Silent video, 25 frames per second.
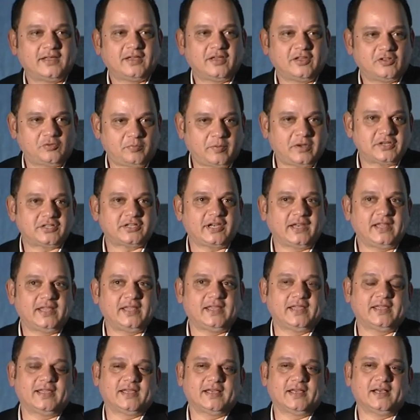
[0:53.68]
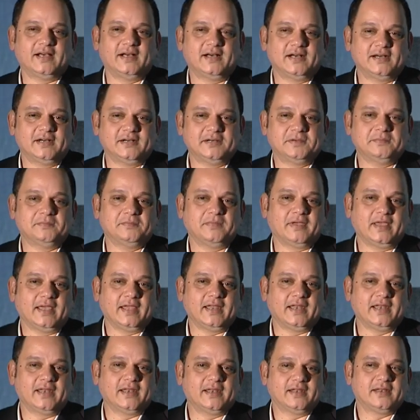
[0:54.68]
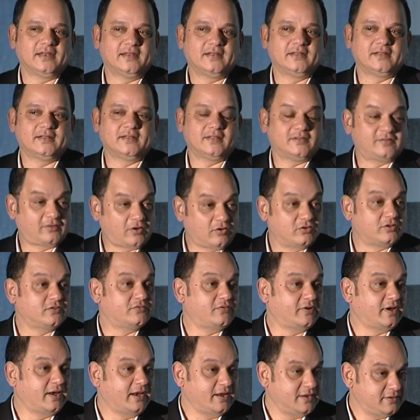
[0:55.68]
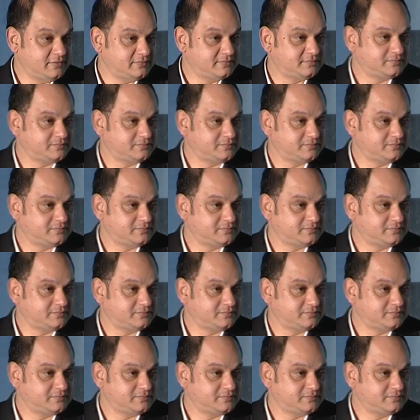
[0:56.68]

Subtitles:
especially in the south of India,